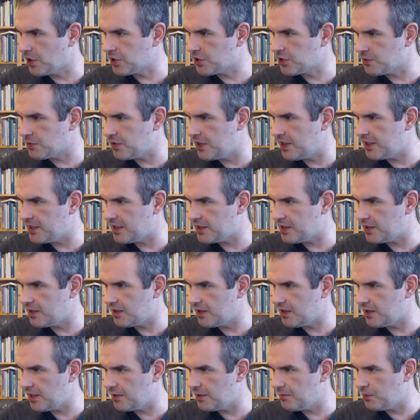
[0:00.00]
Street
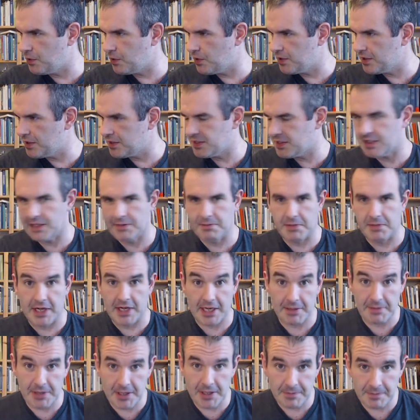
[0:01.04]
Imports in
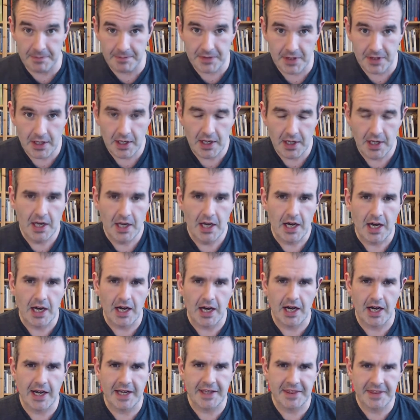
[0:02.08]
Miami.
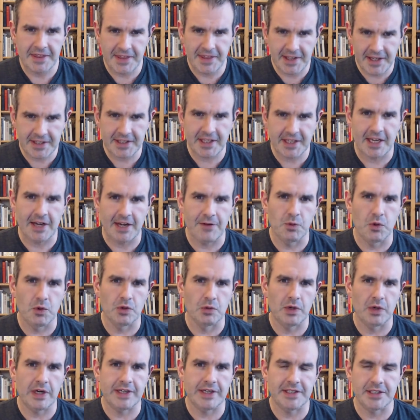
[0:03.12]
I think they have
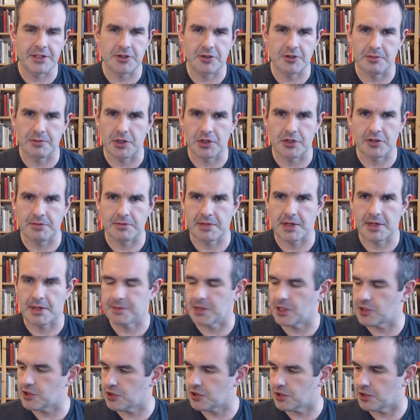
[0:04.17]
worldwide distribution, but I'm
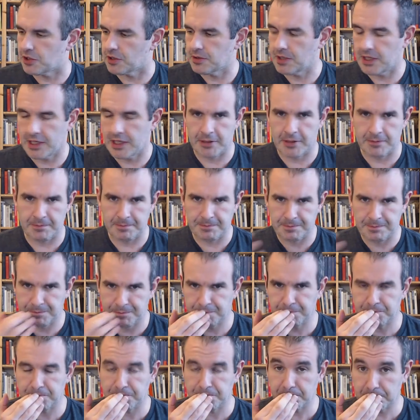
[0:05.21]
not sure. But
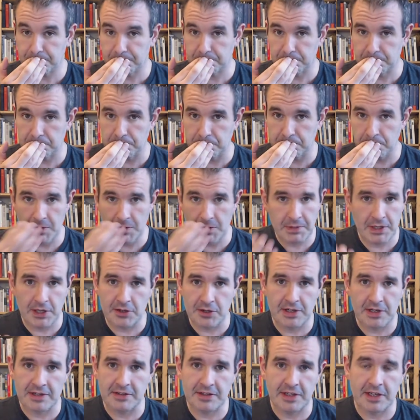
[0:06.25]
they
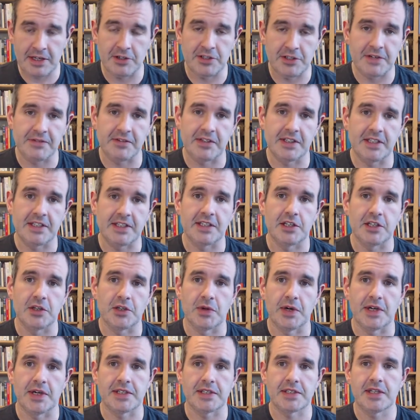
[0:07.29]
are definitely in the
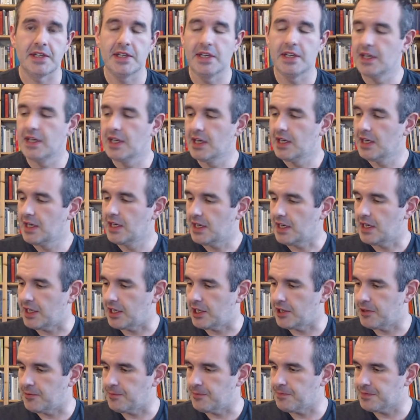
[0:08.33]
U.S.
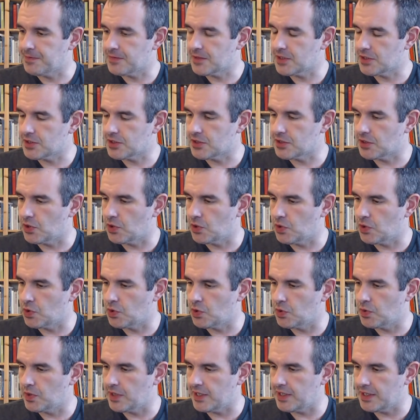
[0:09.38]

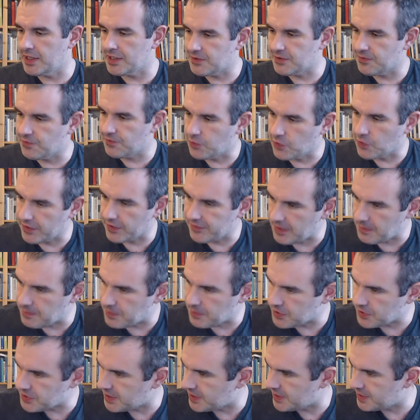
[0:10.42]
So it's
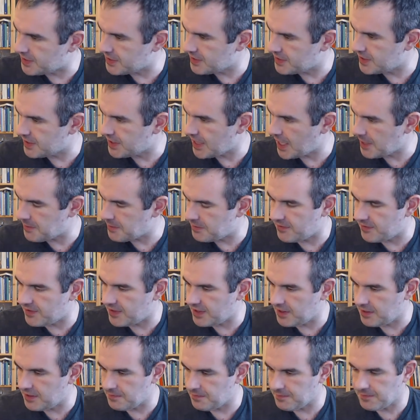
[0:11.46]
45%
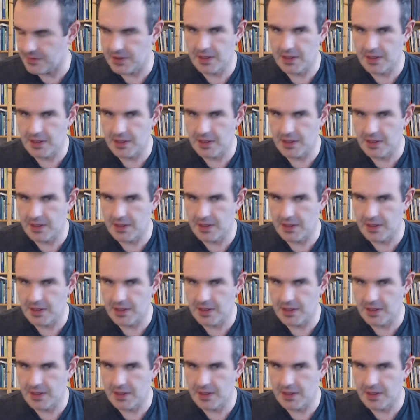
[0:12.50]
ABV.